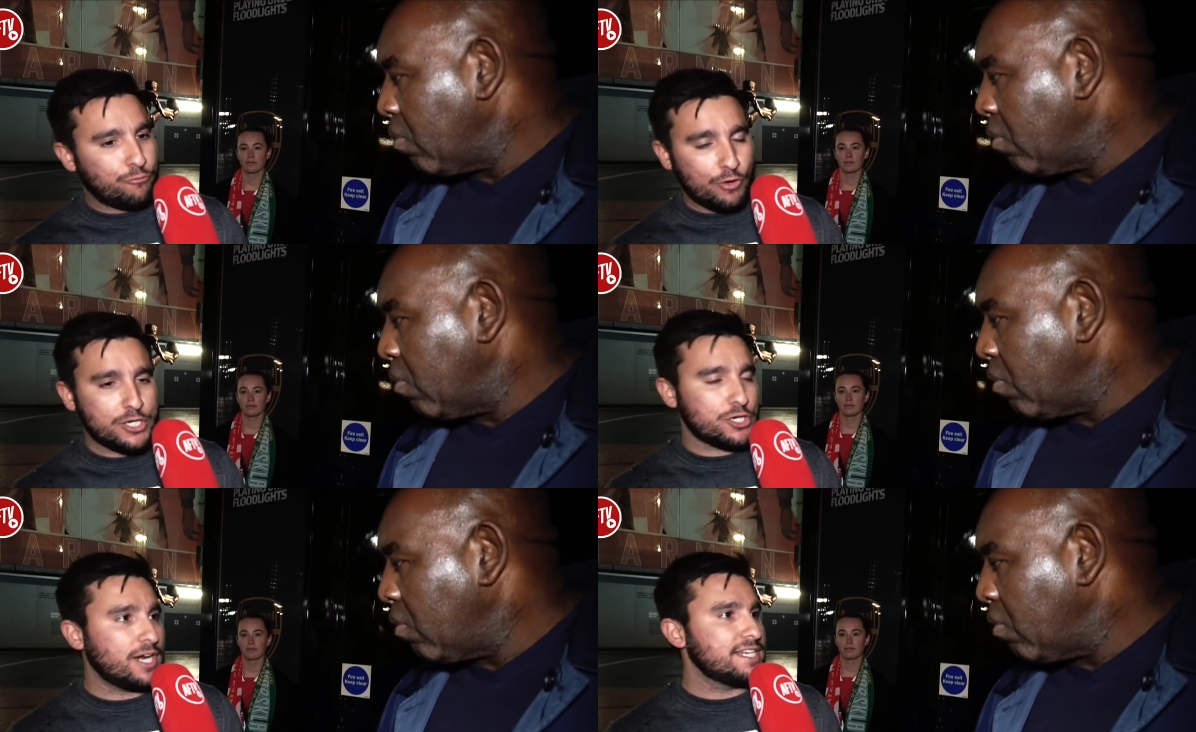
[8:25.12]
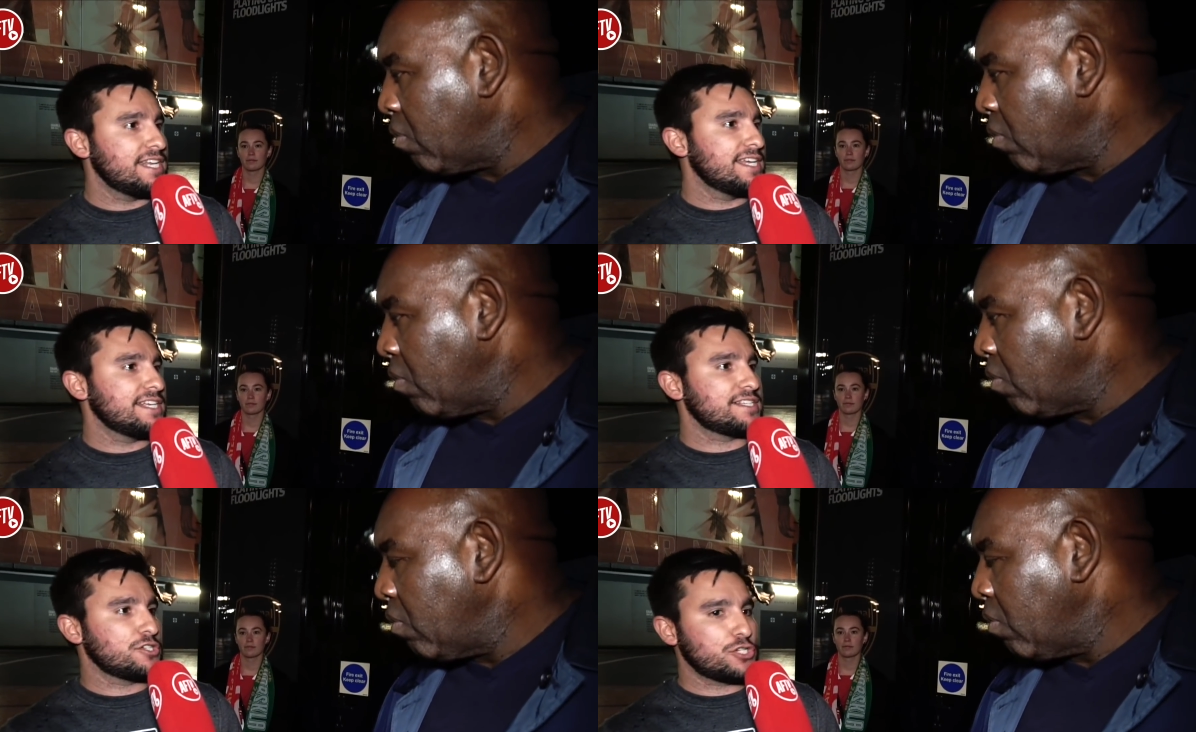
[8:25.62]
Speaker 1: fresh
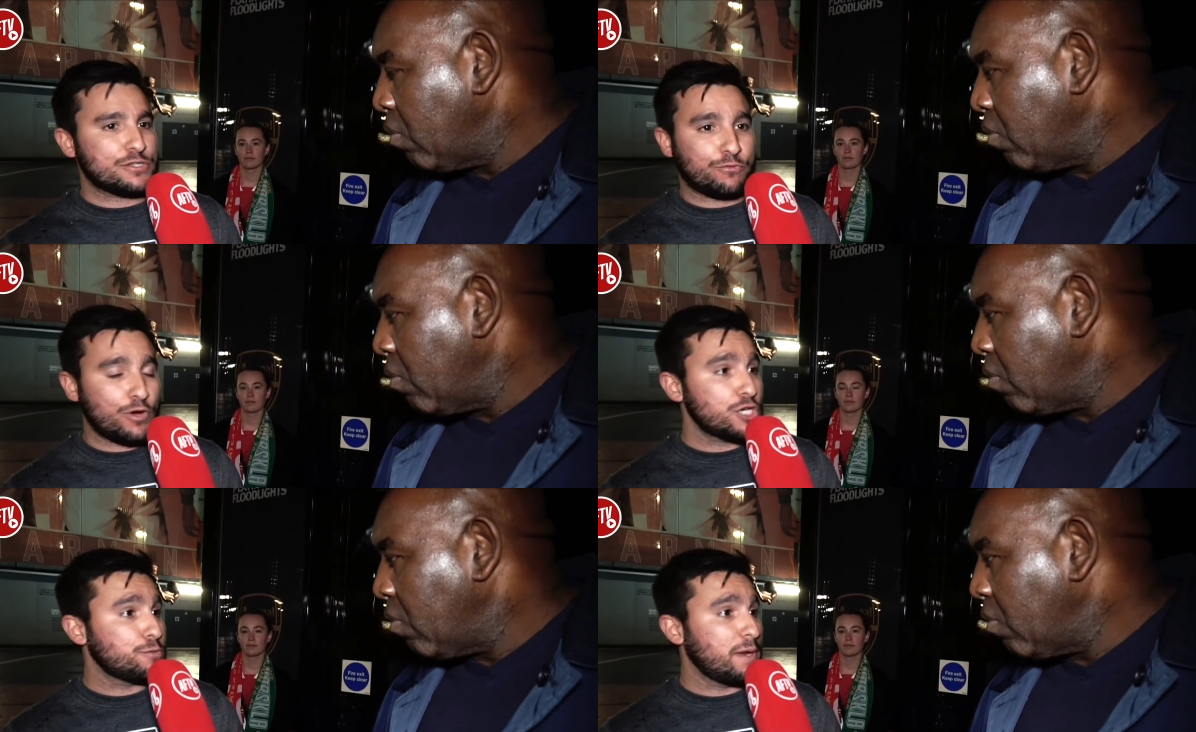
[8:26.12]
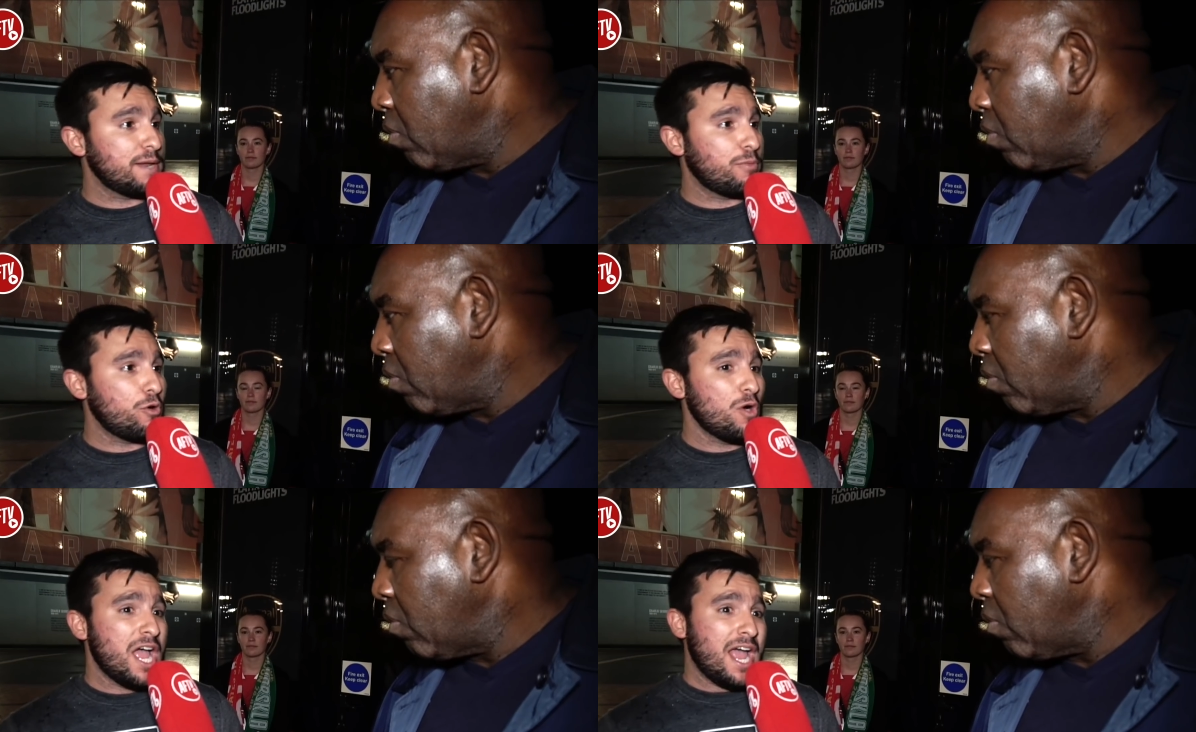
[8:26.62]
ideas, just fresh
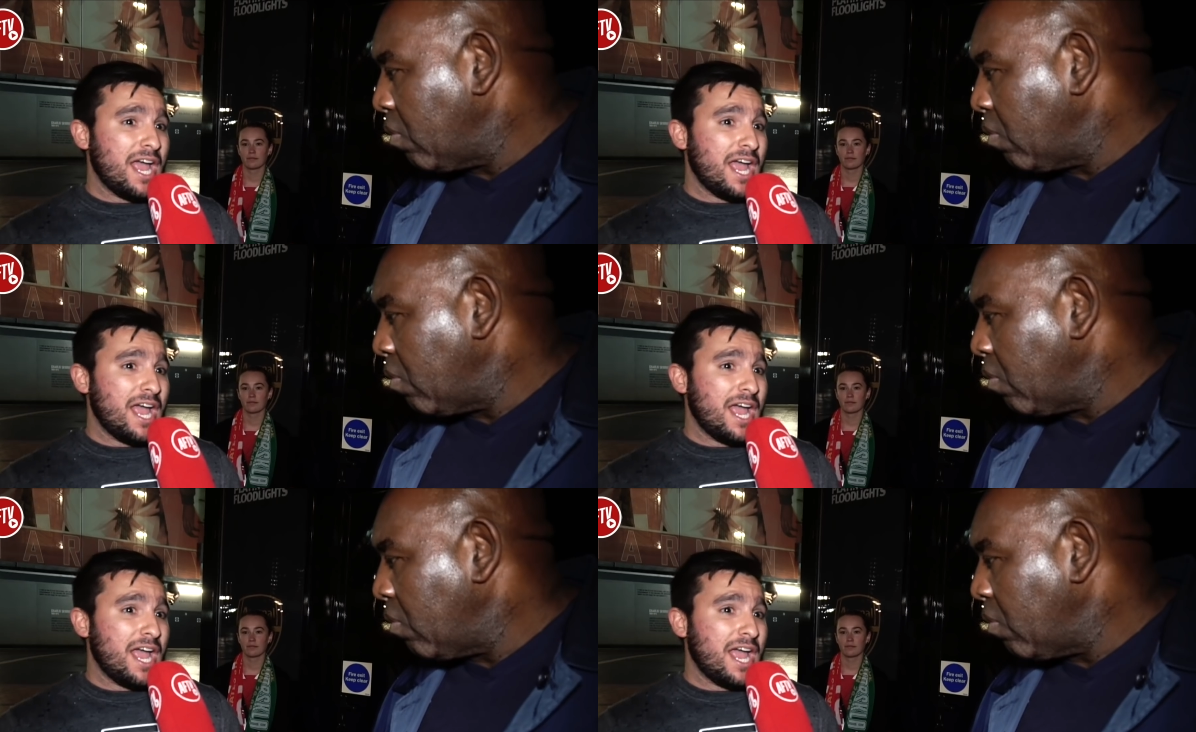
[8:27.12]
people.